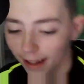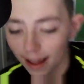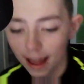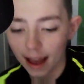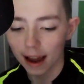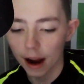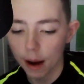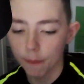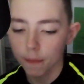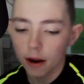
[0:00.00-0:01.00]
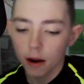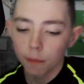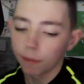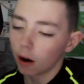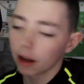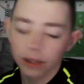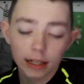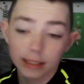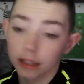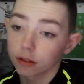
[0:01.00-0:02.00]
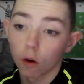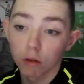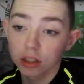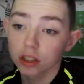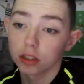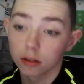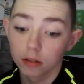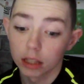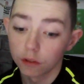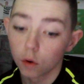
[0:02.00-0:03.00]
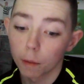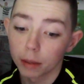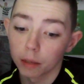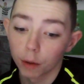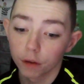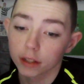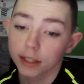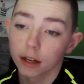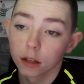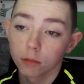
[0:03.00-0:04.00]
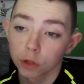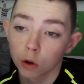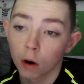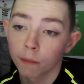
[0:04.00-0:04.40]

But I think Celtic, honestly, they've got to pay the money for this guy, Jota.